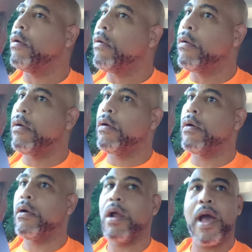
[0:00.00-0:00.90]

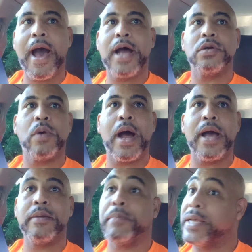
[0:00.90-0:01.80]
Or how do
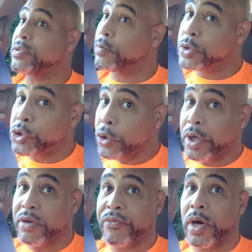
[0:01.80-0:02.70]
I, based on the maturity
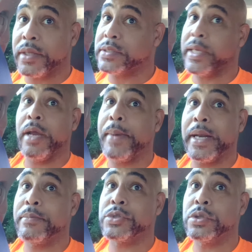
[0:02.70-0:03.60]
of the father, because
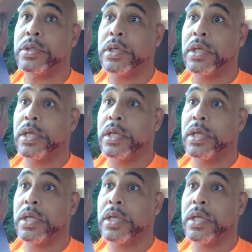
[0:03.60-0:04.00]
everybody ain't mature.